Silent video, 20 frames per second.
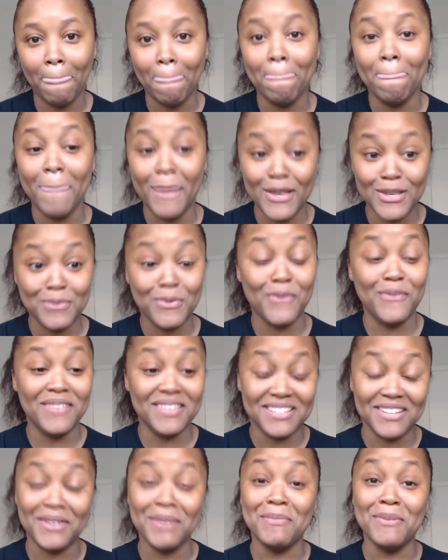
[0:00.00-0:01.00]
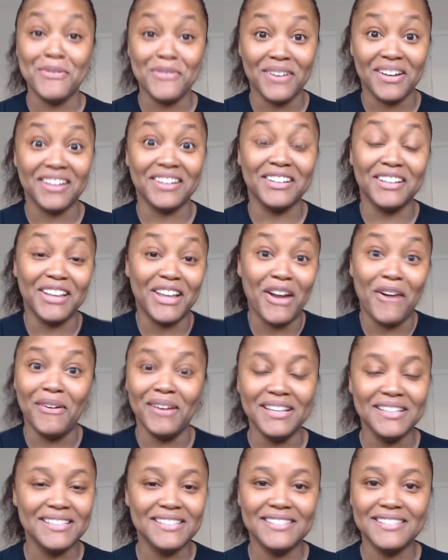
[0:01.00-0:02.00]
This movie is gonna be fucking
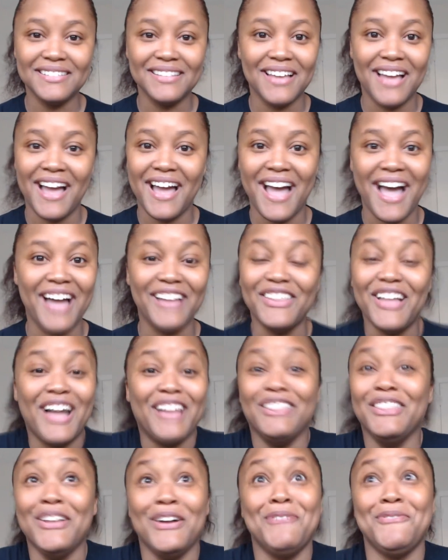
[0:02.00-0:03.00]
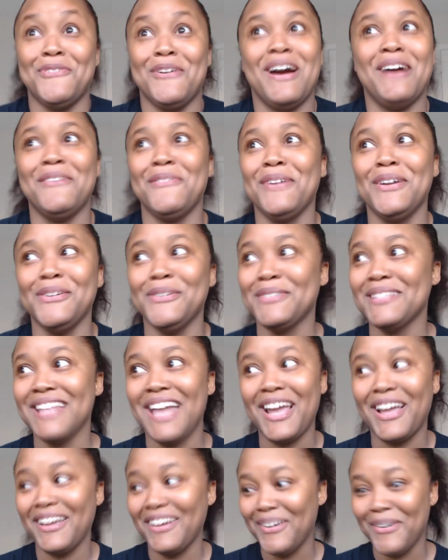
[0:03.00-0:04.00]
hilarious. I, I, I love Brian Reynolds.
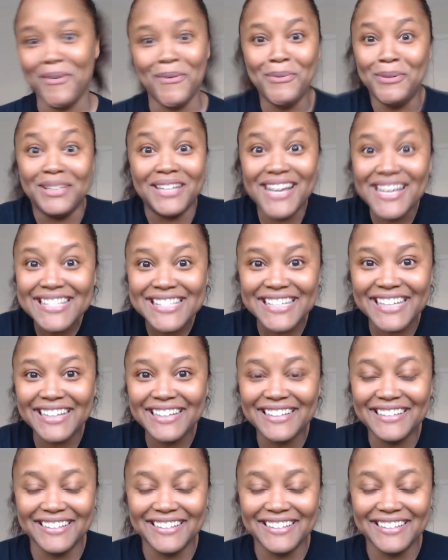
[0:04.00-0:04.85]
Like who doesn't?